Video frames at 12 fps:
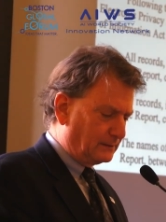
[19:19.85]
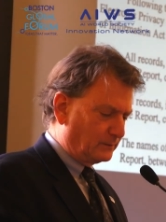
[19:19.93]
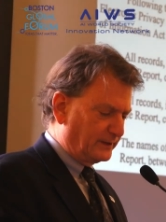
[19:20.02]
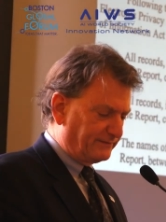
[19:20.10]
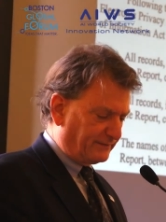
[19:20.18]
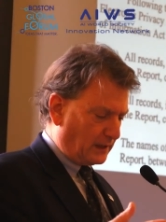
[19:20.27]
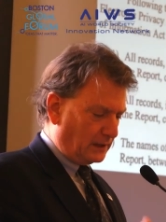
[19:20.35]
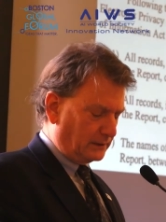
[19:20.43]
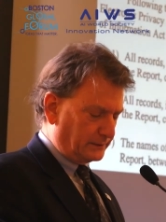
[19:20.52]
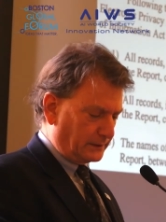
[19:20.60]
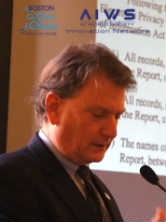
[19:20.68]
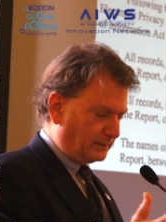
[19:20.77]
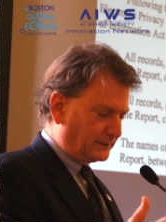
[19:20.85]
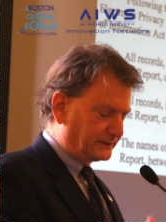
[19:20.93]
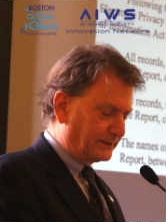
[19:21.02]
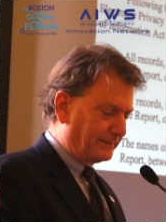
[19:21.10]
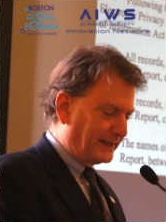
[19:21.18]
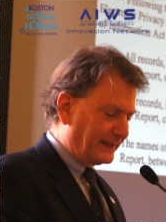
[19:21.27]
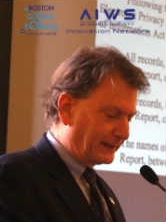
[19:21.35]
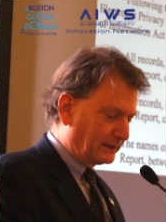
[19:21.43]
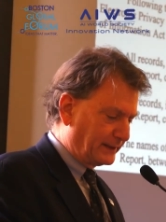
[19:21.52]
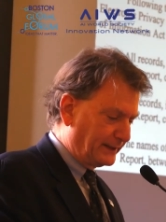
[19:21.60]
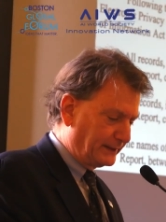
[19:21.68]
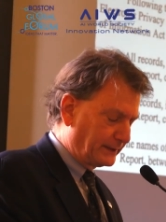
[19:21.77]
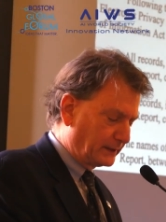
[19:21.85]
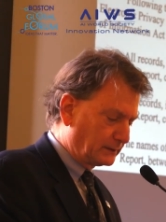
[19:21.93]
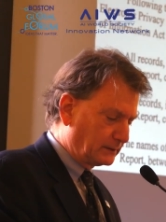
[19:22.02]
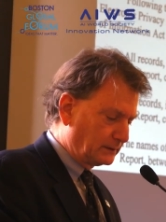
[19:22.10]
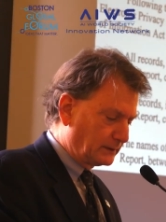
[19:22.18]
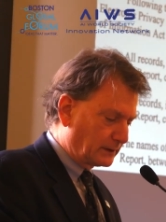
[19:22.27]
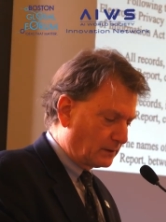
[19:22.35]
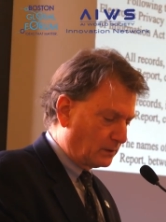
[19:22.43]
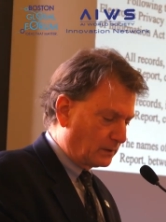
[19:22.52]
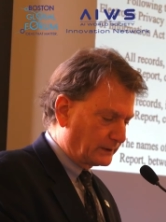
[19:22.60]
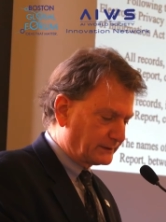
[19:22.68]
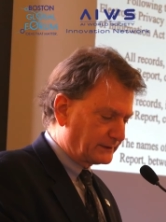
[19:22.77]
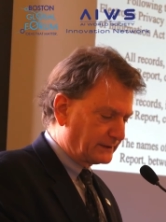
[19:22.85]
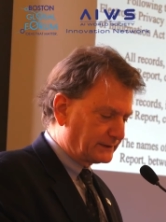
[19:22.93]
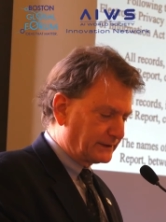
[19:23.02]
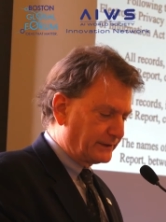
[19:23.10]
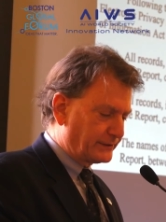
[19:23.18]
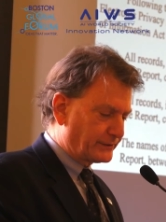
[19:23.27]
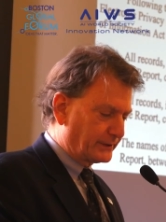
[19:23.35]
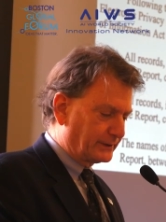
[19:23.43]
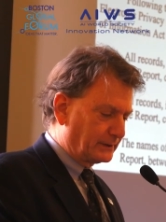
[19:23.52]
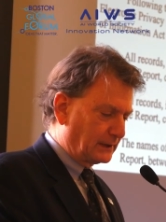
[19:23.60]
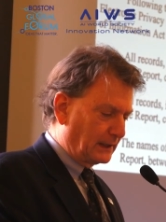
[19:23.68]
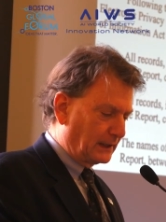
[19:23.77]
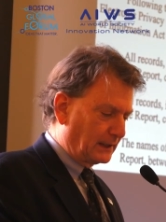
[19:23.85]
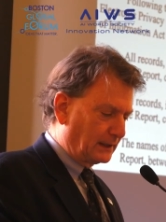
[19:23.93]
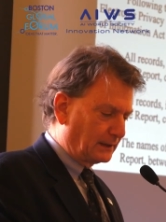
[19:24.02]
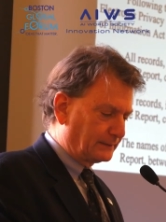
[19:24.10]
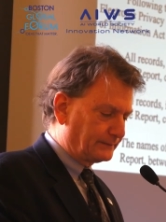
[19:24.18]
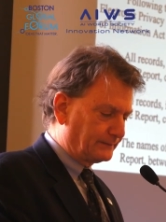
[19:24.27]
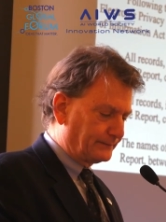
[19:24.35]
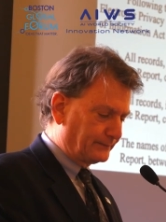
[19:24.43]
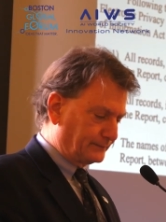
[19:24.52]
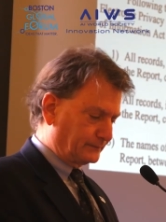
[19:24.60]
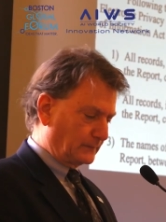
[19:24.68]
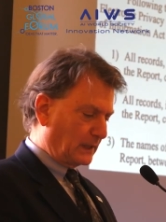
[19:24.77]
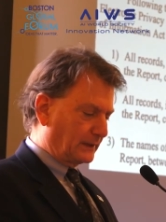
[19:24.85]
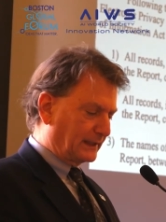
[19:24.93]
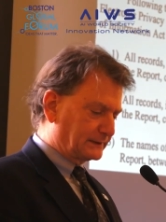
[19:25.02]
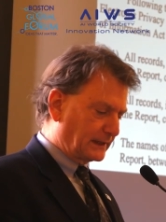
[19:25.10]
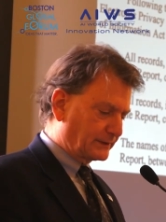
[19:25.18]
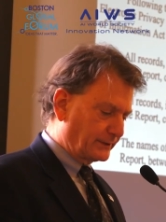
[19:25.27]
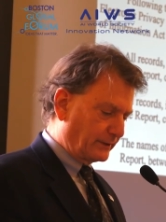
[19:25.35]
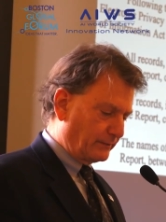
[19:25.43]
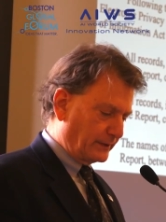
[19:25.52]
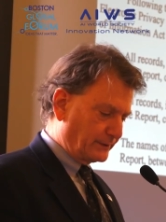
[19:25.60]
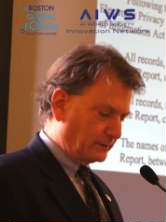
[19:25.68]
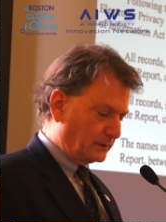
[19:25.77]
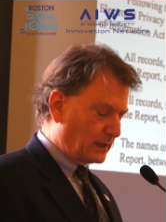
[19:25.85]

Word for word: We followed almost immediately the, the court's decision uh, no, that's actually the original.